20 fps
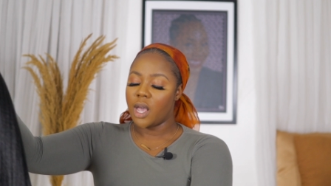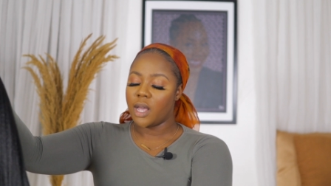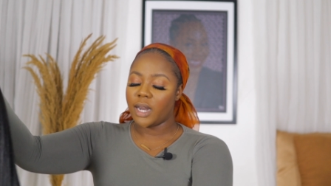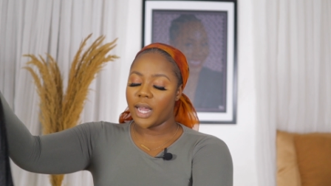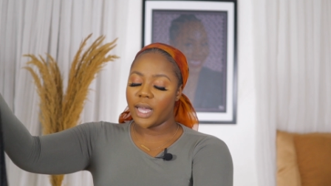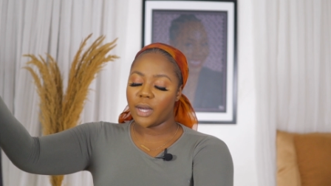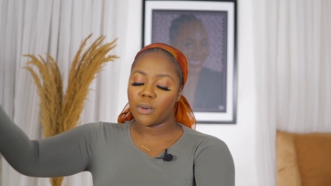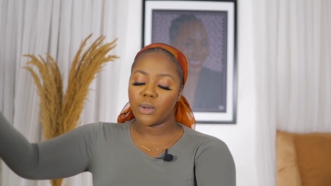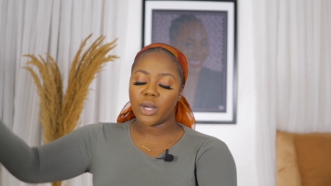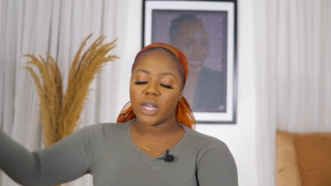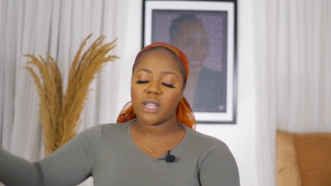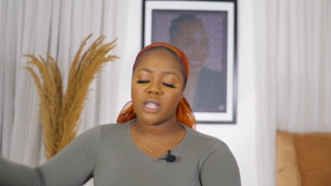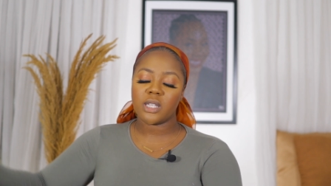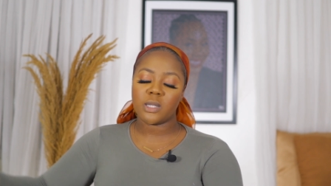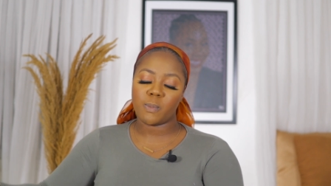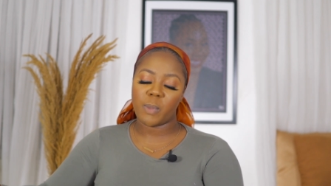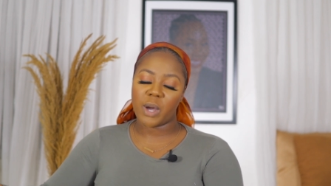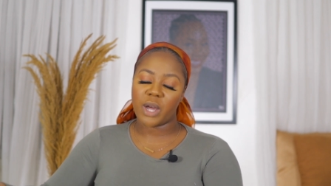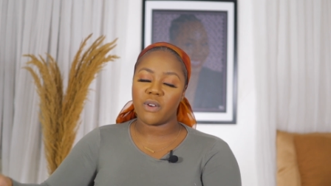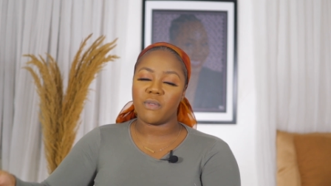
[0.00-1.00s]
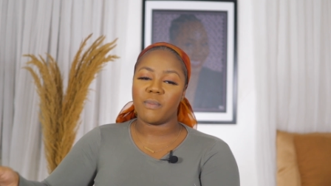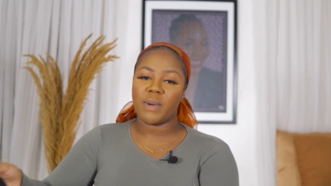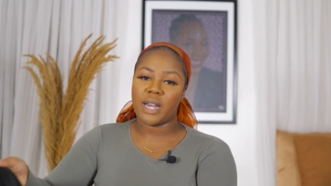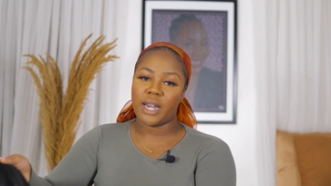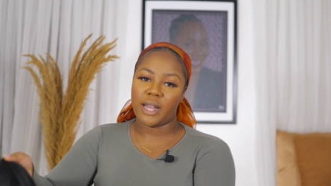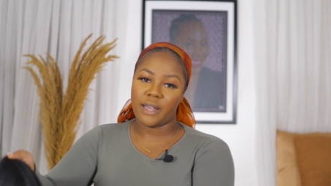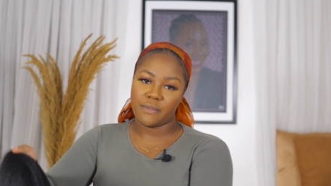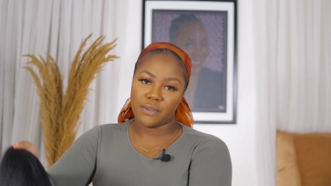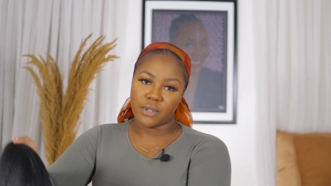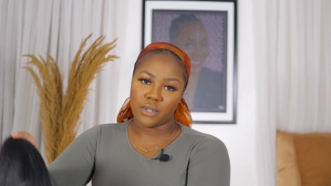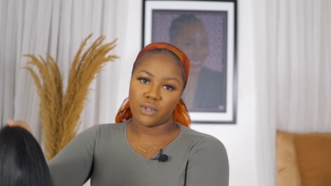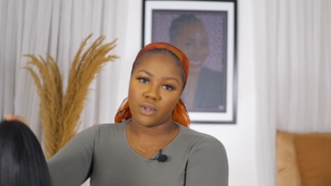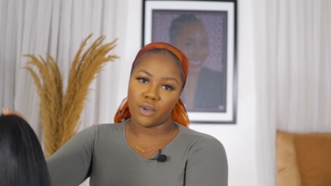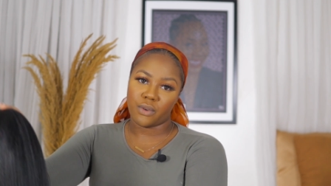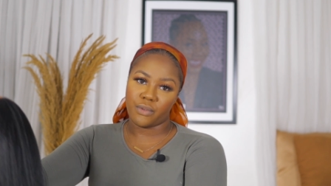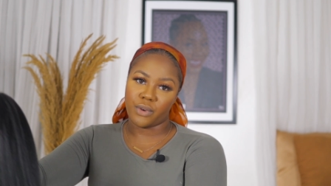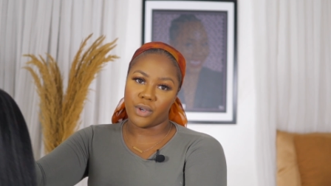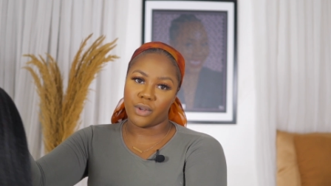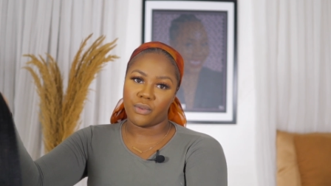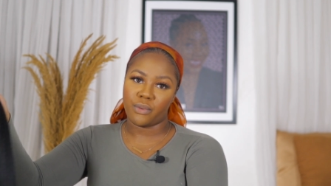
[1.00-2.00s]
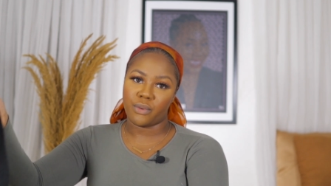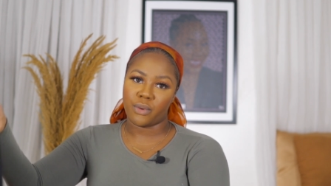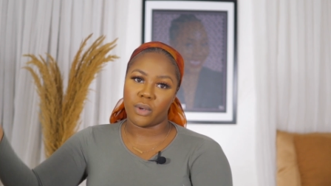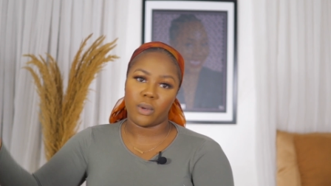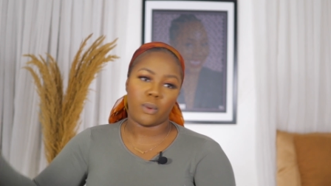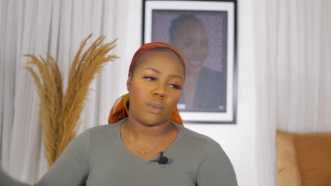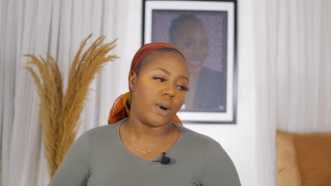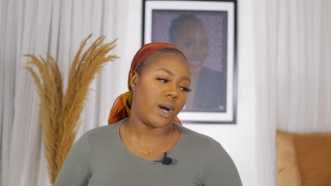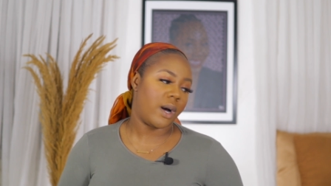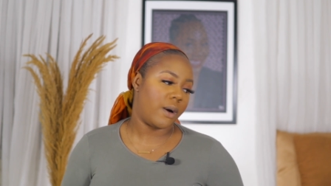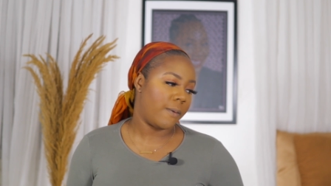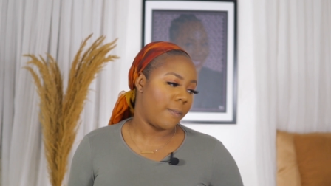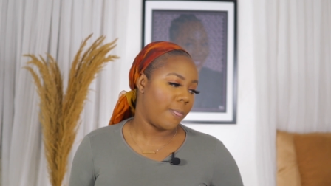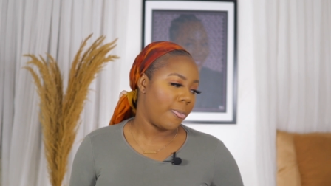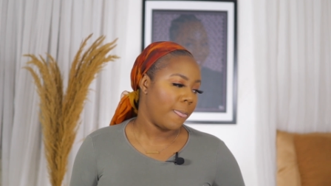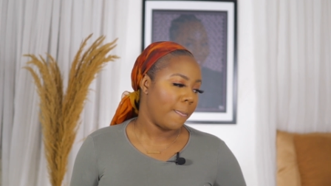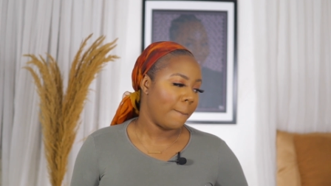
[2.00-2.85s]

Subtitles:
Like, okay, this part of my life is suffering for a while.